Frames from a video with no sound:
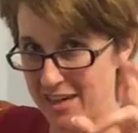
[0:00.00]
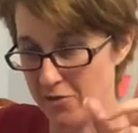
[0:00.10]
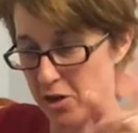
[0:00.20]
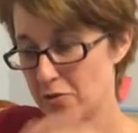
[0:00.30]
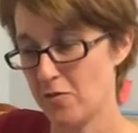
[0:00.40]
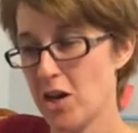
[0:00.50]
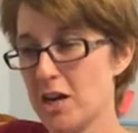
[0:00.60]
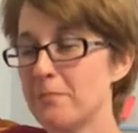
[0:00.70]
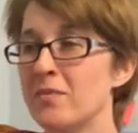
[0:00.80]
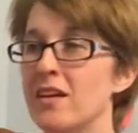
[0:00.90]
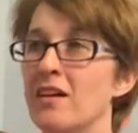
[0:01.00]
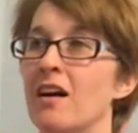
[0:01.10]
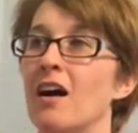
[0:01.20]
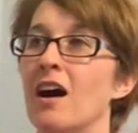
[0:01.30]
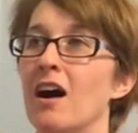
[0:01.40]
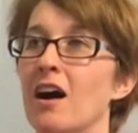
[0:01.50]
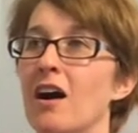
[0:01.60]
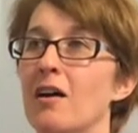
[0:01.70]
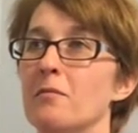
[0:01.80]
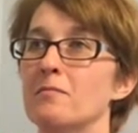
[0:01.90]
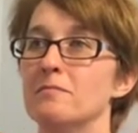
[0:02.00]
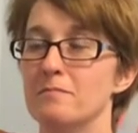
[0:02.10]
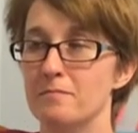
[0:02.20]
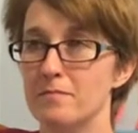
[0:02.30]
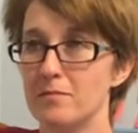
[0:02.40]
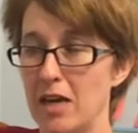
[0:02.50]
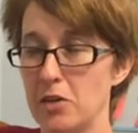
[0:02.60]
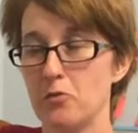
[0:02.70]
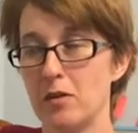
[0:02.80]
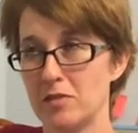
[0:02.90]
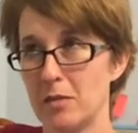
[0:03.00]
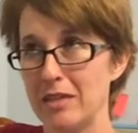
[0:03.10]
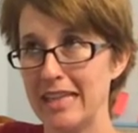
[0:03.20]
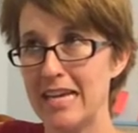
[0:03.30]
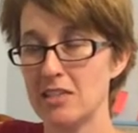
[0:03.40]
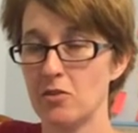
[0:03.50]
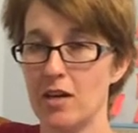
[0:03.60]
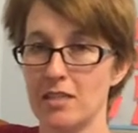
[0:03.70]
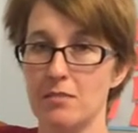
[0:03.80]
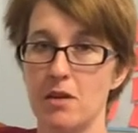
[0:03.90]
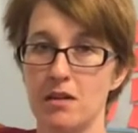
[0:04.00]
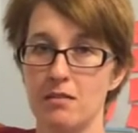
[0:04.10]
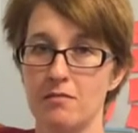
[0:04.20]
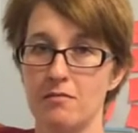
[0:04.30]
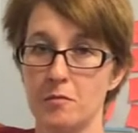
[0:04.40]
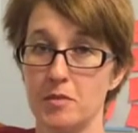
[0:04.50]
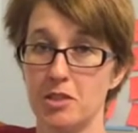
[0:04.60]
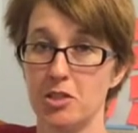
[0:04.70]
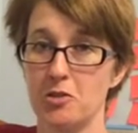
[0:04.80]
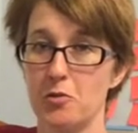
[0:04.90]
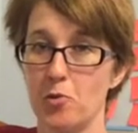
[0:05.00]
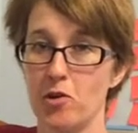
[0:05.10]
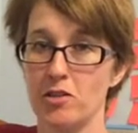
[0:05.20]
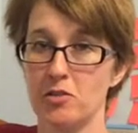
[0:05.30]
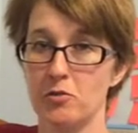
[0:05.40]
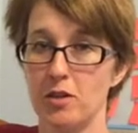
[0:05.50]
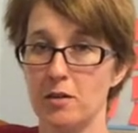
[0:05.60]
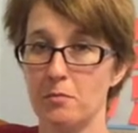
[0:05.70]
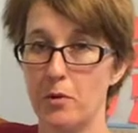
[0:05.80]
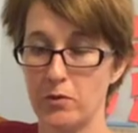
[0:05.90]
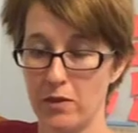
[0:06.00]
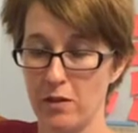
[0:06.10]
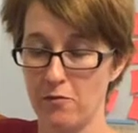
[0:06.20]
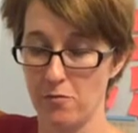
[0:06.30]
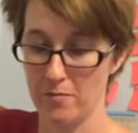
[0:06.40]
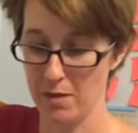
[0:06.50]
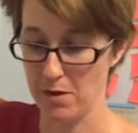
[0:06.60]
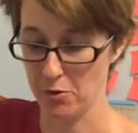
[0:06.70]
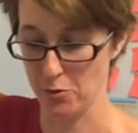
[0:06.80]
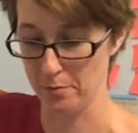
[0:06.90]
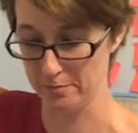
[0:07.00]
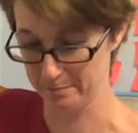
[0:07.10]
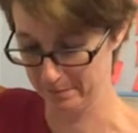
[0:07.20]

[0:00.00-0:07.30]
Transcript: it every other Friday. Um, I knew I was going to be late, so I asked Amanda from Stitching UMR to uh, post the link in my group.